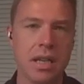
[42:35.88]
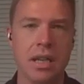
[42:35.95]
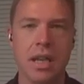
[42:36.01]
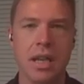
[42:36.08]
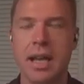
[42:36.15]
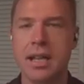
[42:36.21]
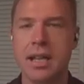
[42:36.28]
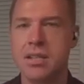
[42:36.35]

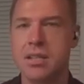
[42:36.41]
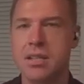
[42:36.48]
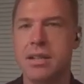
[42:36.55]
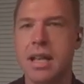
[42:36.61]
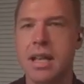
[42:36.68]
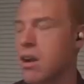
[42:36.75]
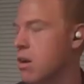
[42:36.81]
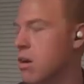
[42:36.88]
uh, it's just
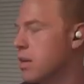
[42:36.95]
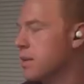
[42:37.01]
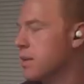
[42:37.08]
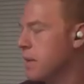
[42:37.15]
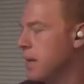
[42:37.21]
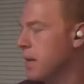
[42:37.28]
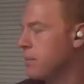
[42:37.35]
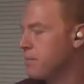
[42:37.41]
getting harder
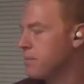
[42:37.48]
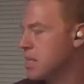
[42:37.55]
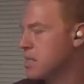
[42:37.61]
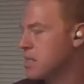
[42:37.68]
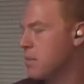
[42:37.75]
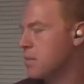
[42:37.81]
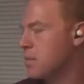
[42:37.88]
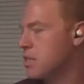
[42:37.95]
because um,
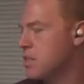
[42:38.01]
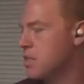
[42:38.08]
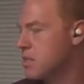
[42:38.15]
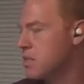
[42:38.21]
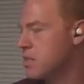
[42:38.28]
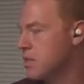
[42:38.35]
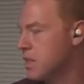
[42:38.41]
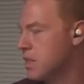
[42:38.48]

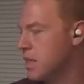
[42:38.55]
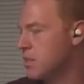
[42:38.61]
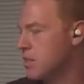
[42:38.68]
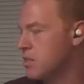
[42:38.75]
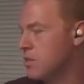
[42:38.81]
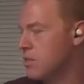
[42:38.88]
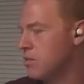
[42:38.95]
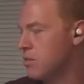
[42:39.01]
competition's uh,
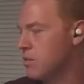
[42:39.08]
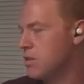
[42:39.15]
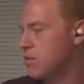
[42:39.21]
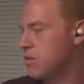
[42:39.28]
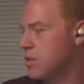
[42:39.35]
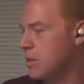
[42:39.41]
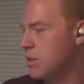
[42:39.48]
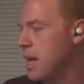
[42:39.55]
stew to
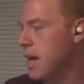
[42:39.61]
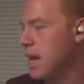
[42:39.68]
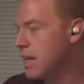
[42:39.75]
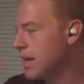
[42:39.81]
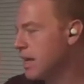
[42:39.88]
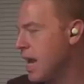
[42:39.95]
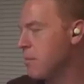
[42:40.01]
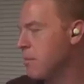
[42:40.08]
ship yeah
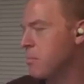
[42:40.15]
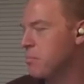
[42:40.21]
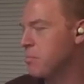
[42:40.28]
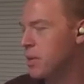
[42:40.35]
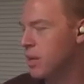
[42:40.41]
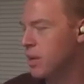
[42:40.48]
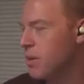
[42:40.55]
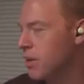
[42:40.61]
cameron
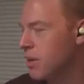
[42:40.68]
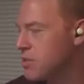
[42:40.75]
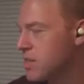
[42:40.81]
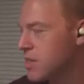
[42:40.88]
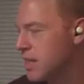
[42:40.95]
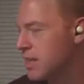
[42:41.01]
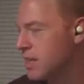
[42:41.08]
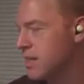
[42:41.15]
put it well who's
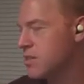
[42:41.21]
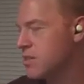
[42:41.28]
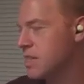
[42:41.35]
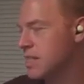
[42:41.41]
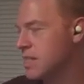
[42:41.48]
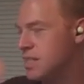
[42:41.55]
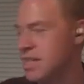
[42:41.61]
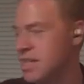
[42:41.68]
gonna who's
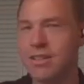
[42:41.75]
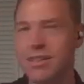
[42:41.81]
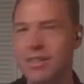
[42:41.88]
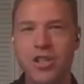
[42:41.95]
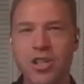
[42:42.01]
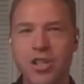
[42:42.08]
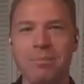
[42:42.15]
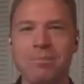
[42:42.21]
gonna steer the
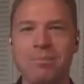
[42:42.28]
ship